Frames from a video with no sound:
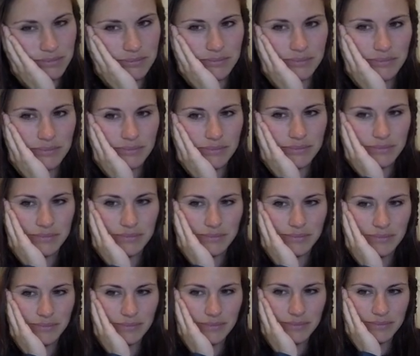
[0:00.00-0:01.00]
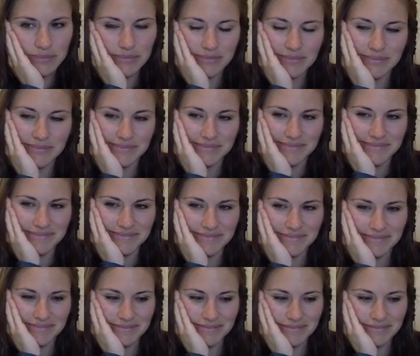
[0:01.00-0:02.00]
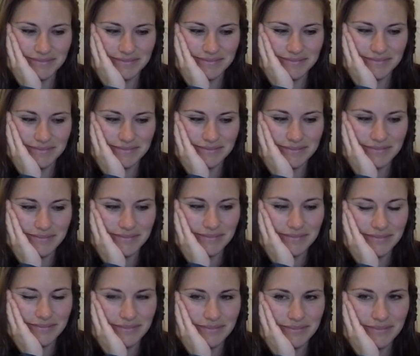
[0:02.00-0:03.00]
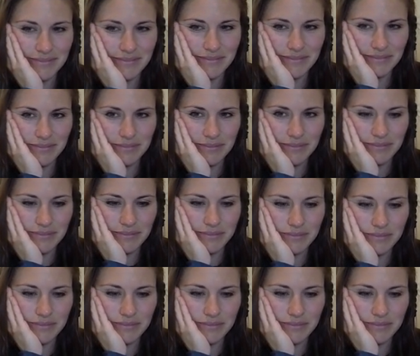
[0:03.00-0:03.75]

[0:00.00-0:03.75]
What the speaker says: (silent)